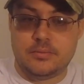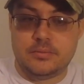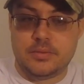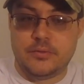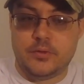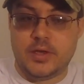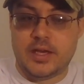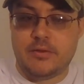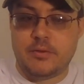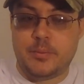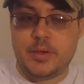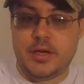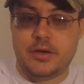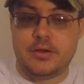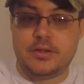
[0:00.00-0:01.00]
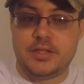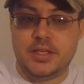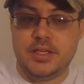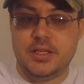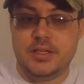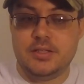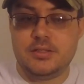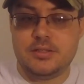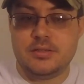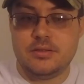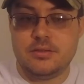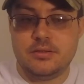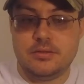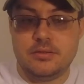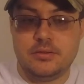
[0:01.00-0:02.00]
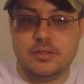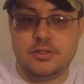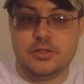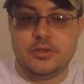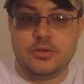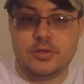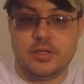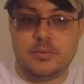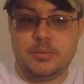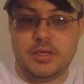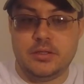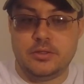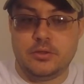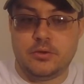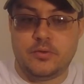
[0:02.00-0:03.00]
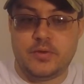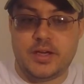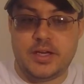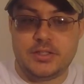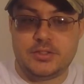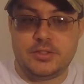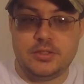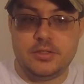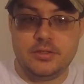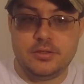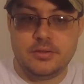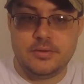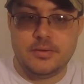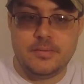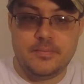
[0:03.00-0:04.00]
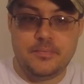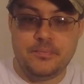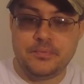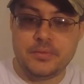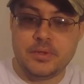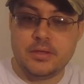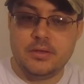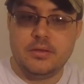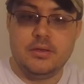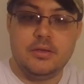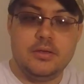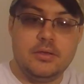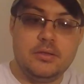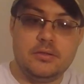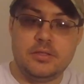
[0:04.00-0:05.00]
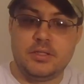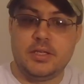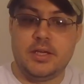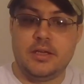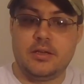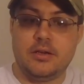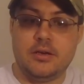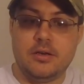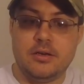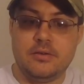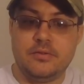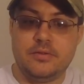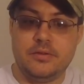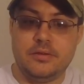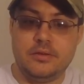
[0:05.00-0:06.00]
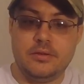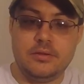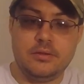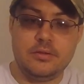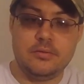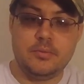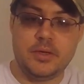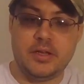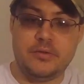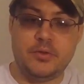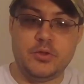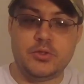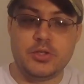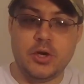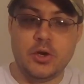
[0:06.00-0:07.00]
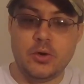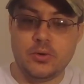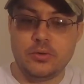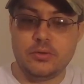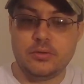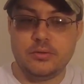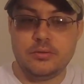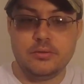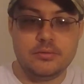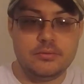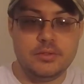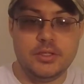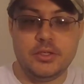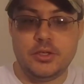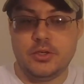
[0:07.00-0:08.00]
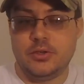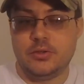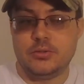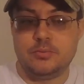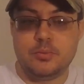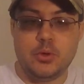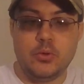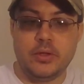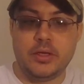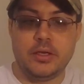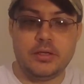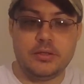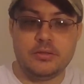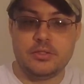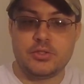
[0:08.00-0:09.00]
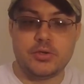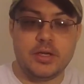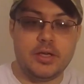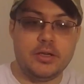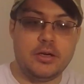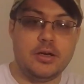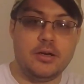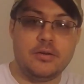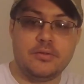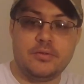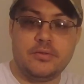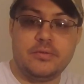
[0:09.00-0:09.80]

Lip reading: if you have a pair of these, you know, it can be a little faster to take off. But if you don't, you know, pulling it straight off,